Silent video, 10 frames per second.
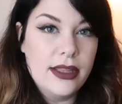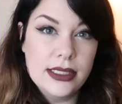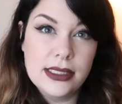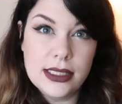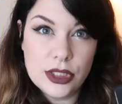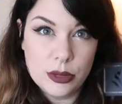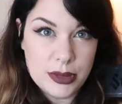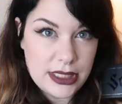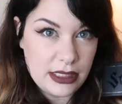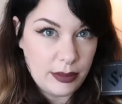This is the
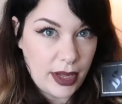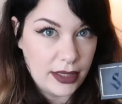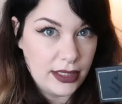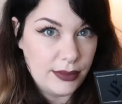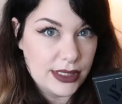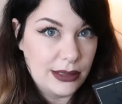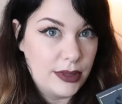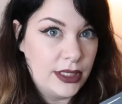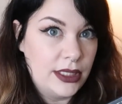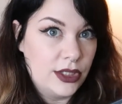Serpentina palette. It was
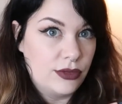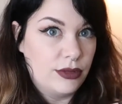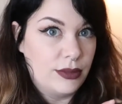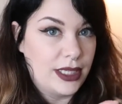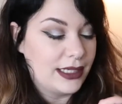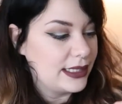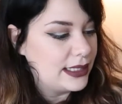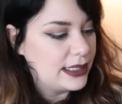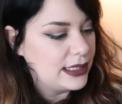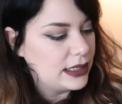limited edition from
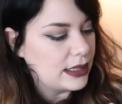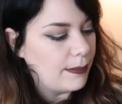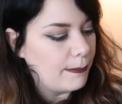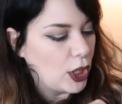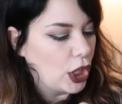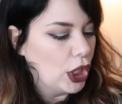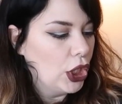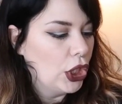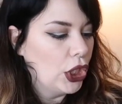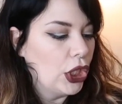last
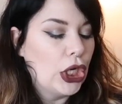summer.